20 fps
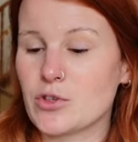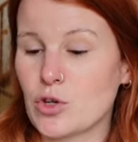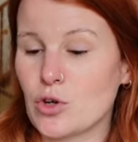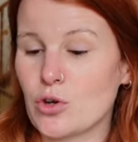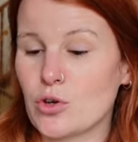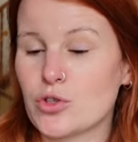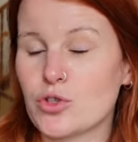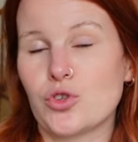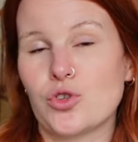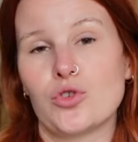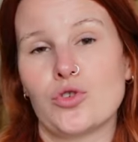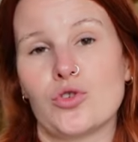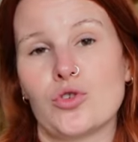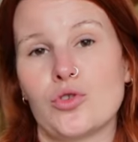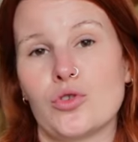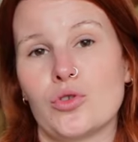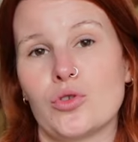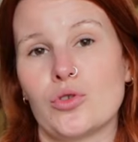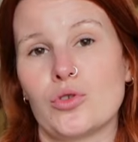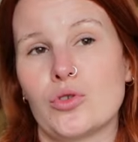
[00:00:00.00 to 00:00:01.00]
to go
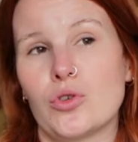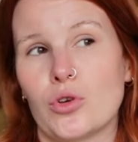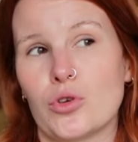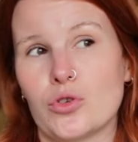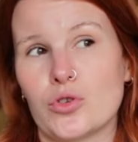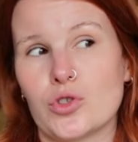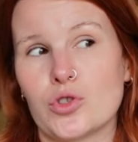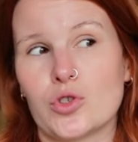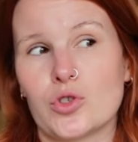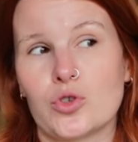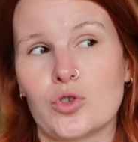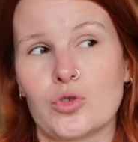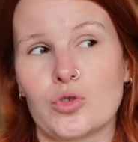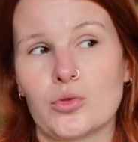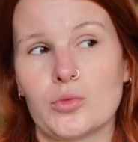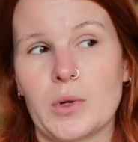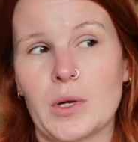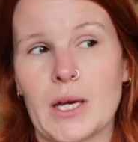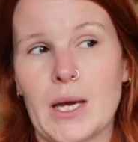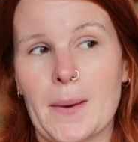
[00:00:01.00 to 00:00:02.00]
to go to
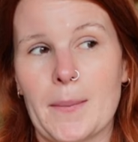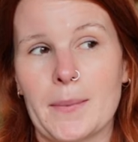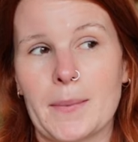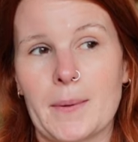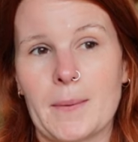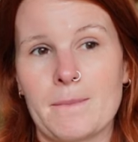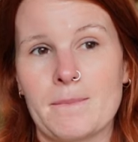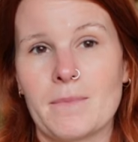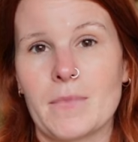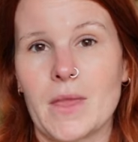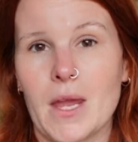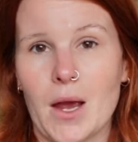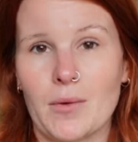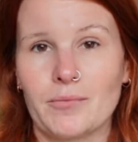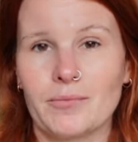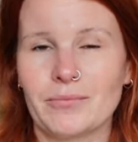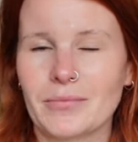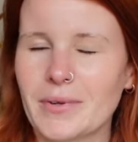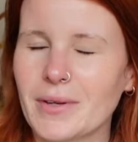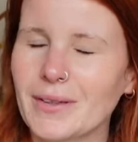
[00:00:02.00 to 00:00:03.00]
school pick up. Yep.